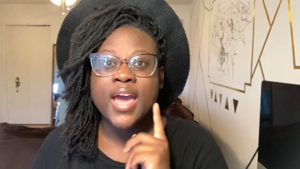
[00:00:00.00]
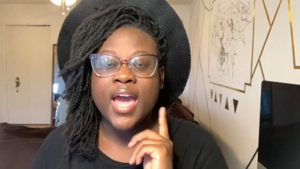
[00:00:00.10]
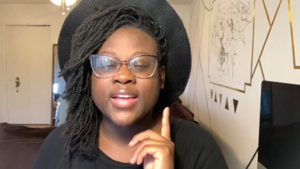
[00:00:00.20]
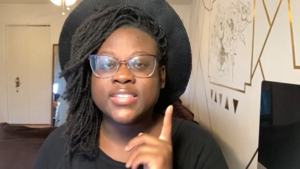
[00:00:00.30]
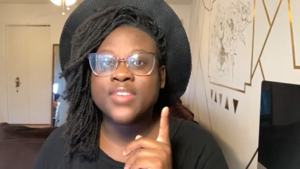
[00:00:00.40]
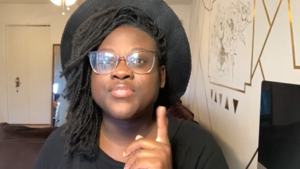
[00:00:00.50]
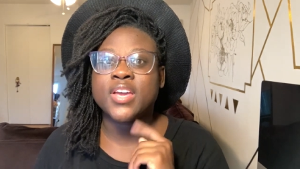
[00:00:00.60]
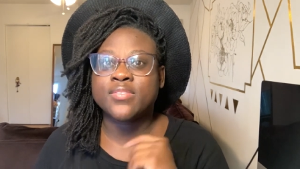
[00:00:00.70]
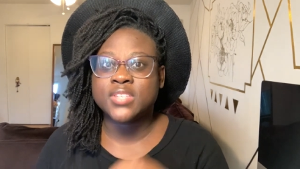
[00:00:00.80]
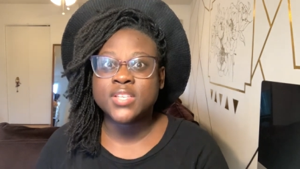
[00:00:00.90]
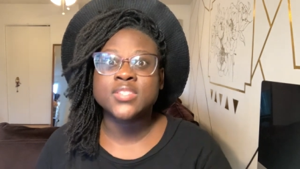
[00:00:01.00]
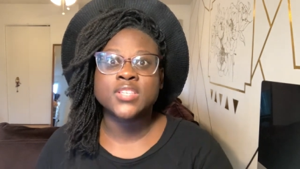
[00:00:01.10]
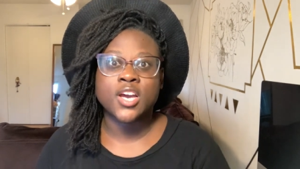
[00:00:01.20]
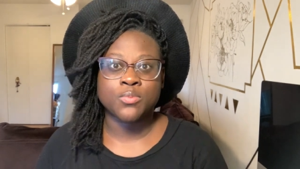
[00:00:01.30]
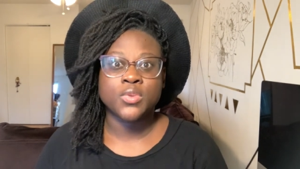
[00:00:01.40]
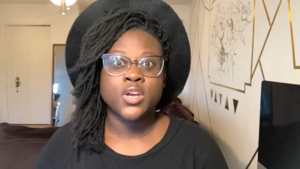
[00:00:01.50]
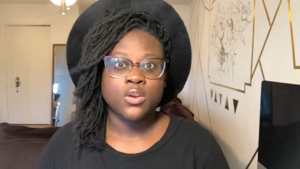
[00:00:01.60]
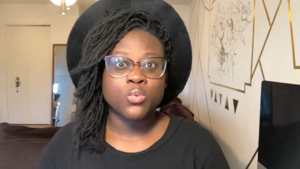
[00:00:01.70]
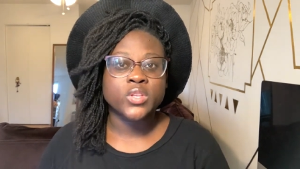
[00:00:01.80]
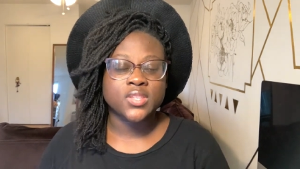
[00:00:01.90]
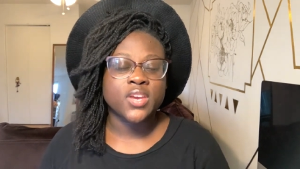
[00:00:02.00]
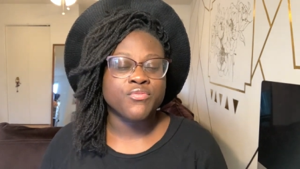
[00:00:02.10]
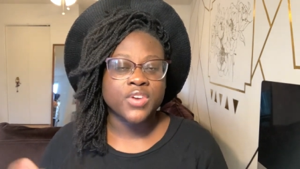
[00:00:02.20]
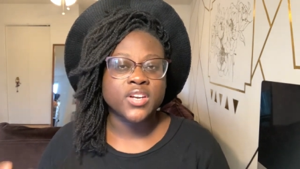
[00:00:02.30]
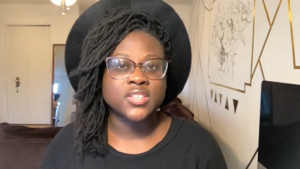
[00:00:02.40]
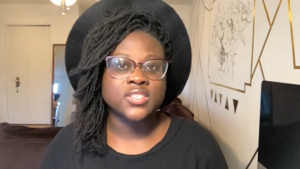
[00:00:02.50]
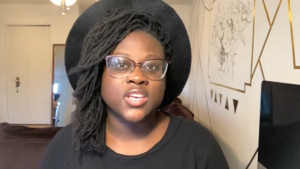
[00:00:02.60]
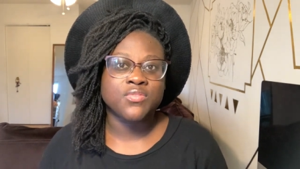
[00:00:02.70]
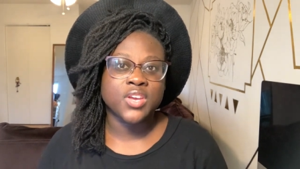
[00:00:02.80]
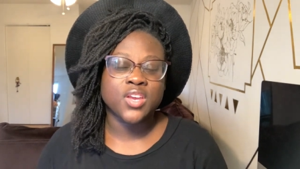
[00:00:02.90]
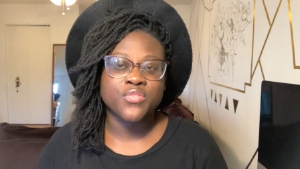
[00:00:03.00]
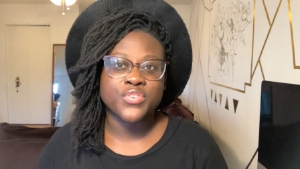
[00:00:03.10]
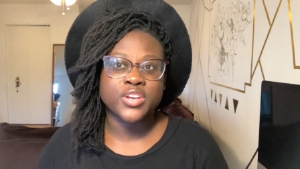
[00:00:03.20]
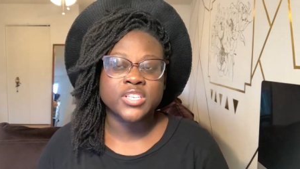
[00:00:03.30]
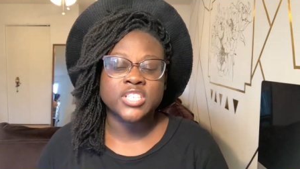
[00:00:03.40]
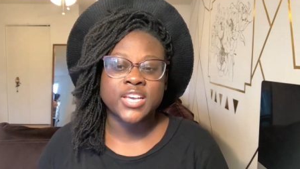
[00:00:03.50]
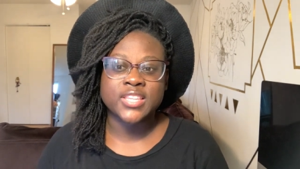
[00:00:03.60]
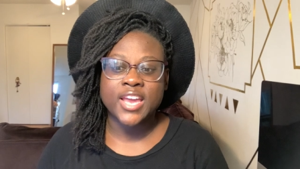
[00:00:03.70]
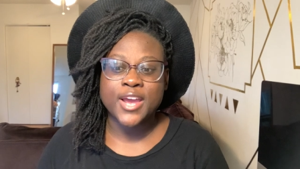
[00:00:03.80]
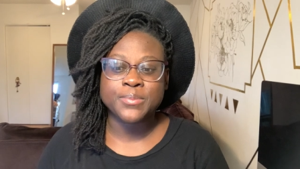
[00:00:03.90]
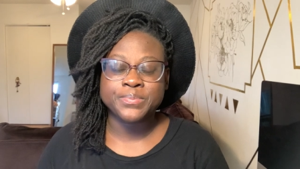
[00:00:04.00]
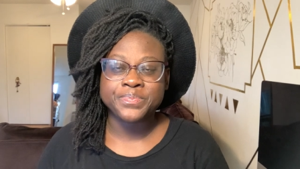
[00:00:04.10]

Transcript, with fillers: I definitely have done some with in front of the TV for you to check that out.